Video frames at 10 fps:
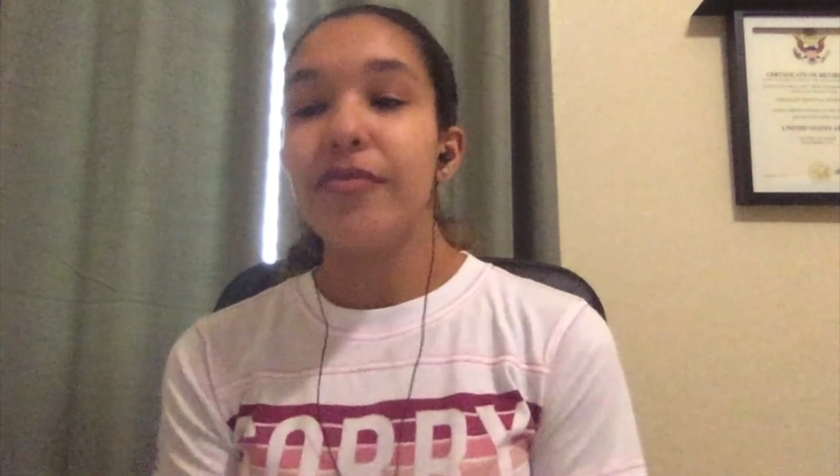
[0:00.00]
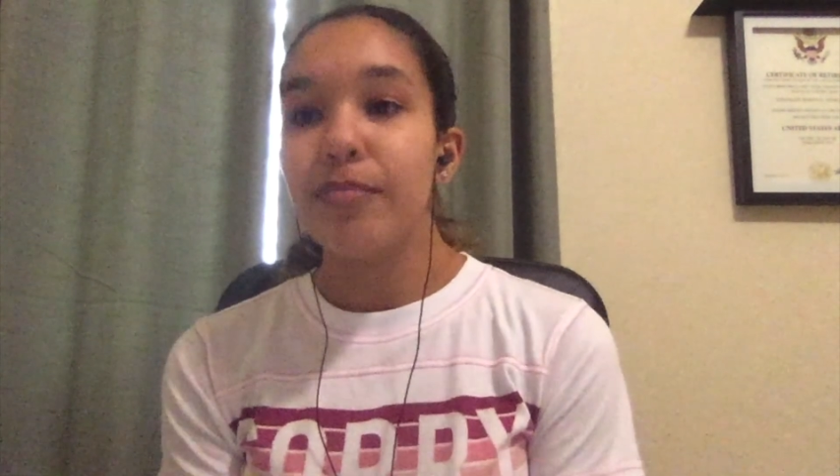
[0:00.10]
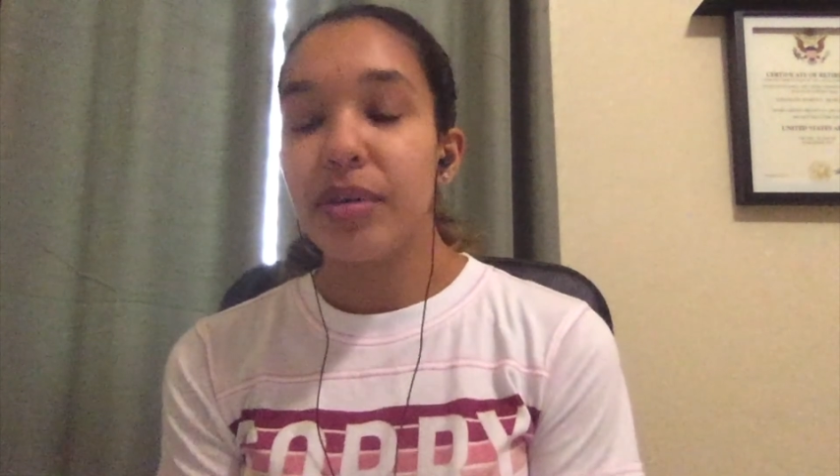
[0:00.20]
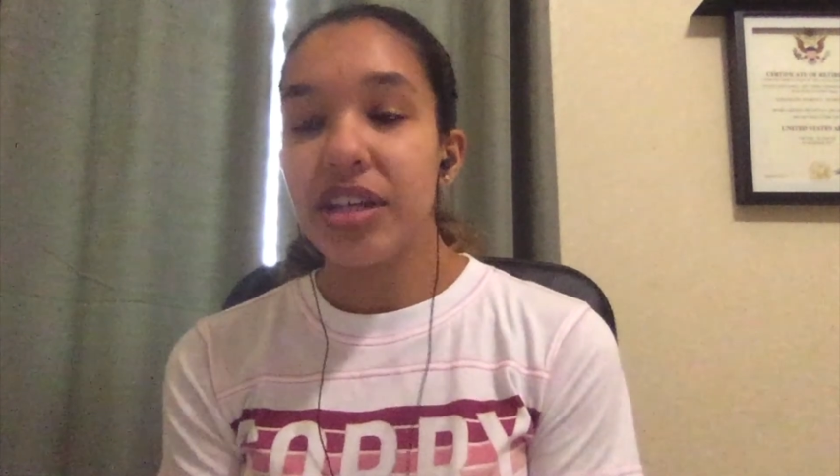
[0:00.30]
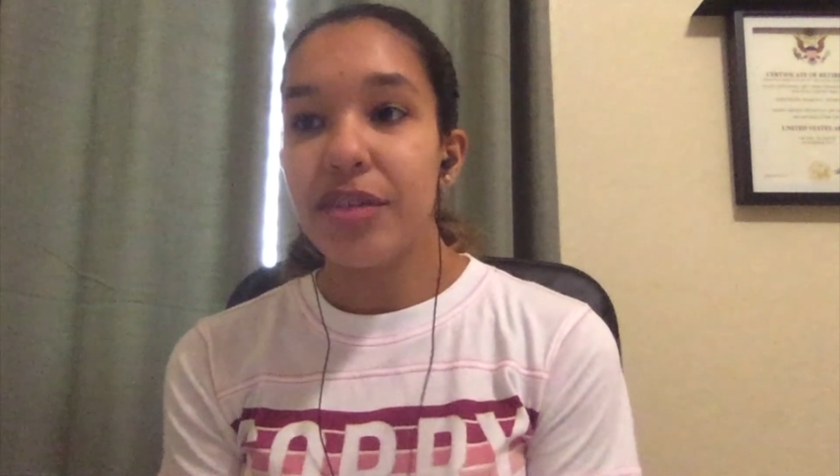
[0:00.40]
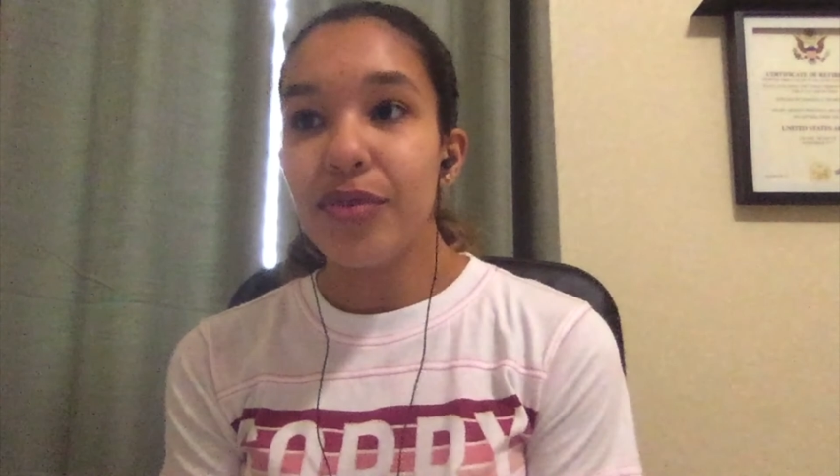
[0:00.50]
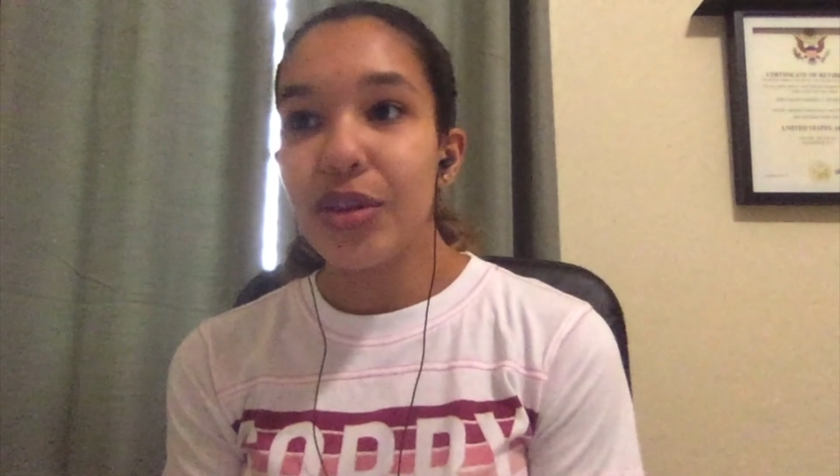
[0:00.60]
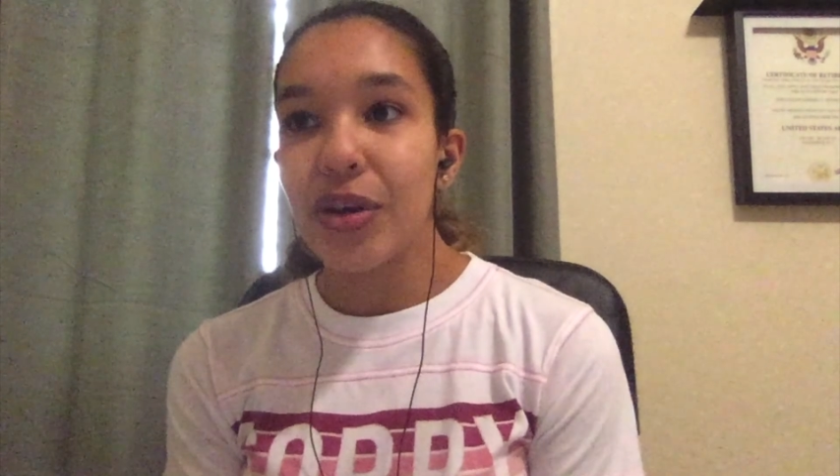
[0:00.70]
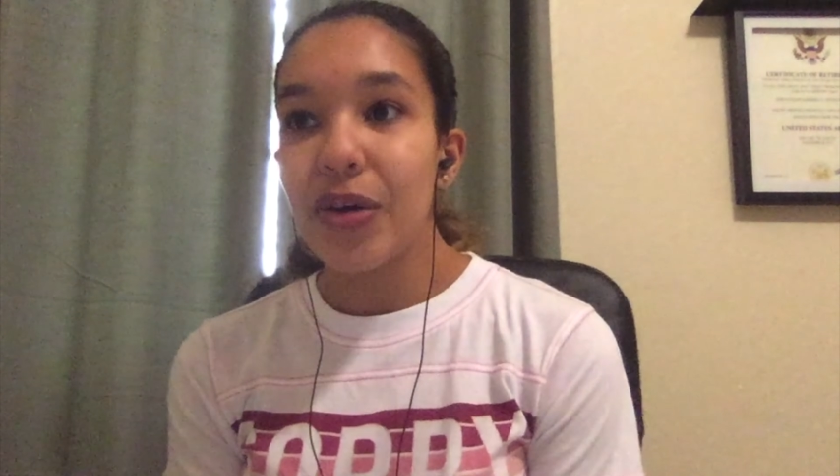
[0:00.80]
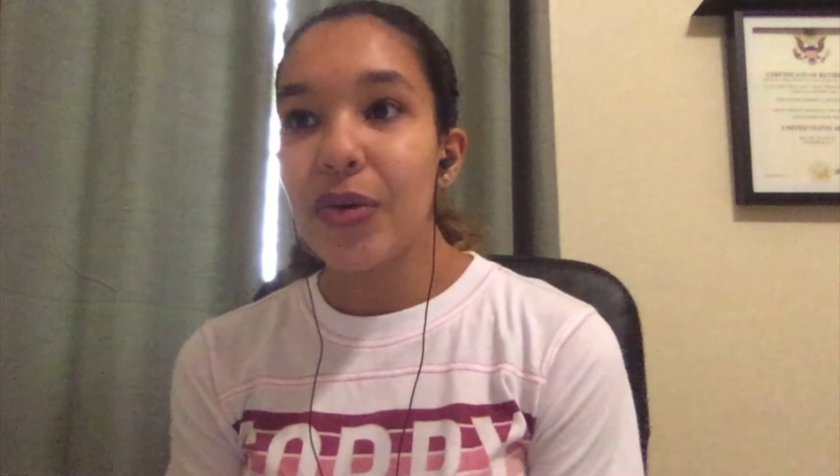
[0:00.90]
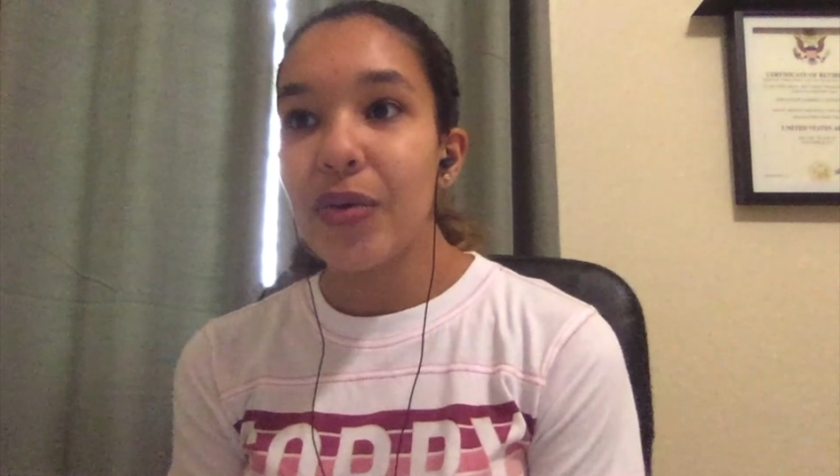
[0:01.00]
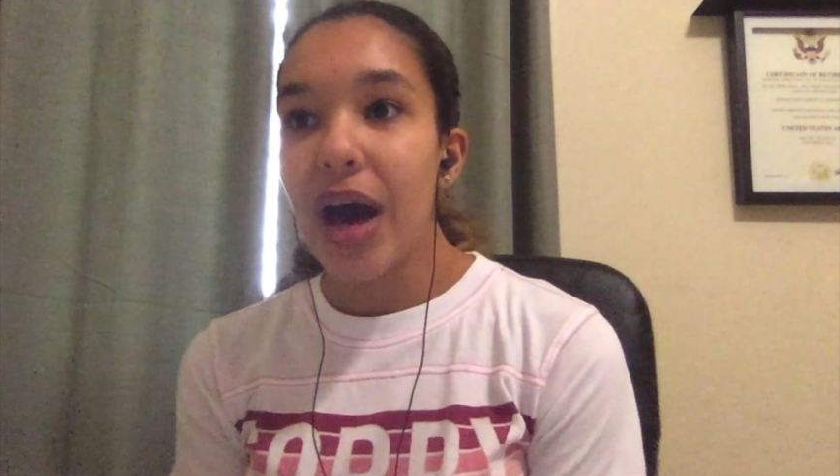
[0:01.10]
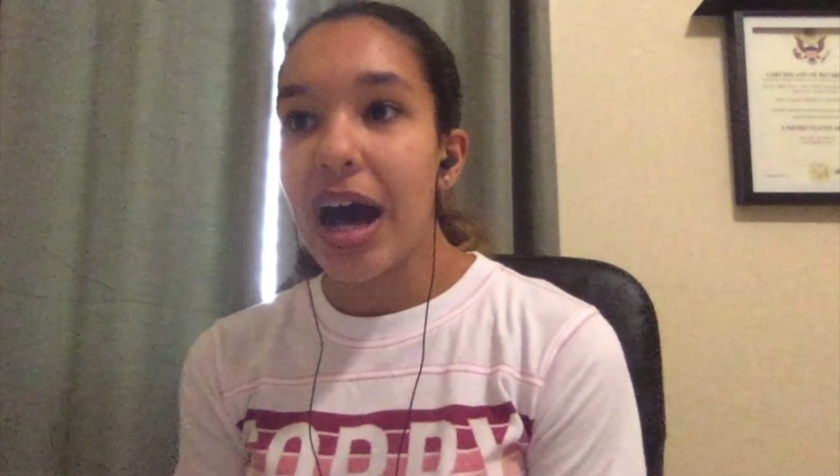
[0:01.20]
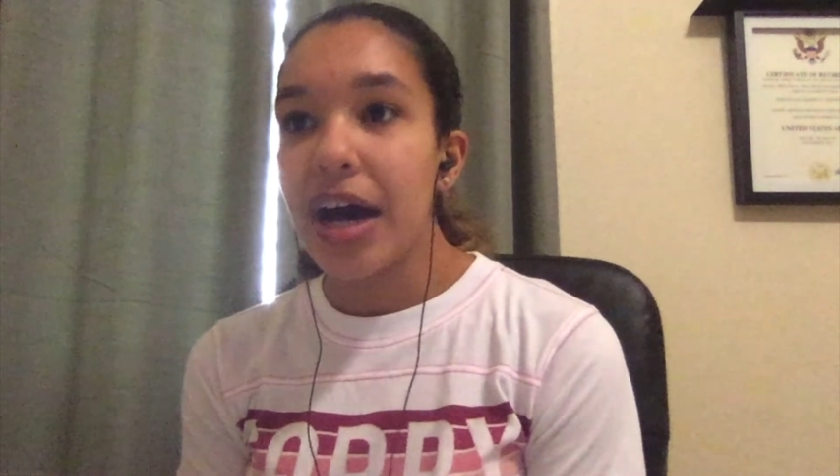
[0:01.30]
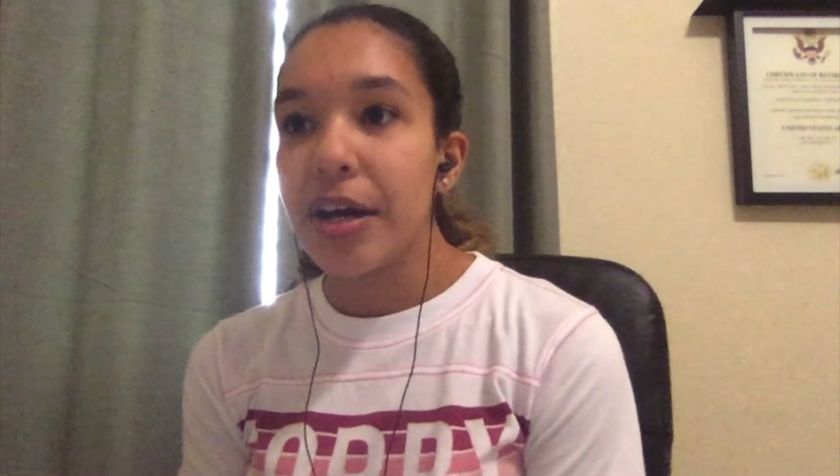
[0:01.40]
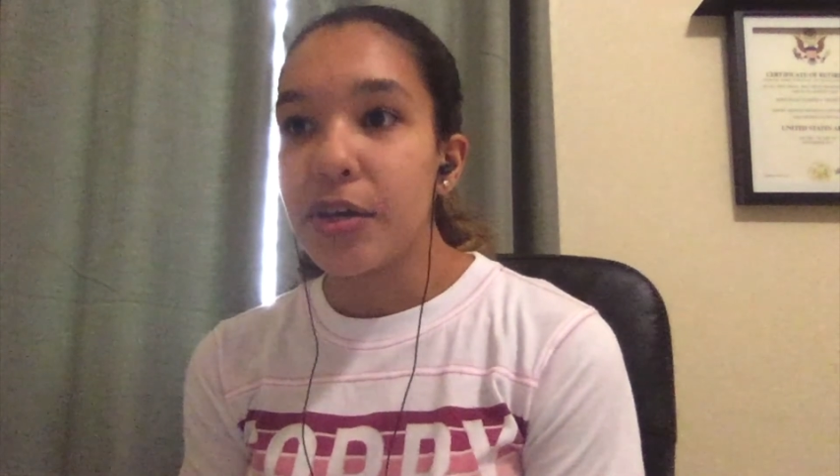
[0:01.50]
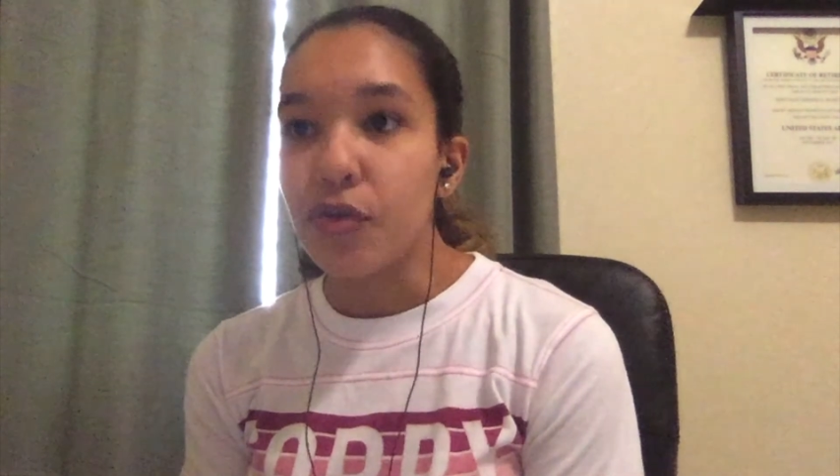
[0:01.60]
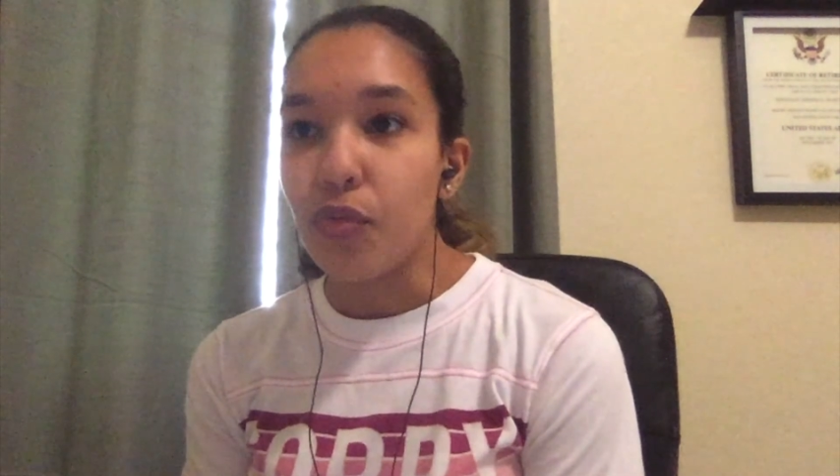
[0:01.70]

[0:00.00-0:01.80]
But even though I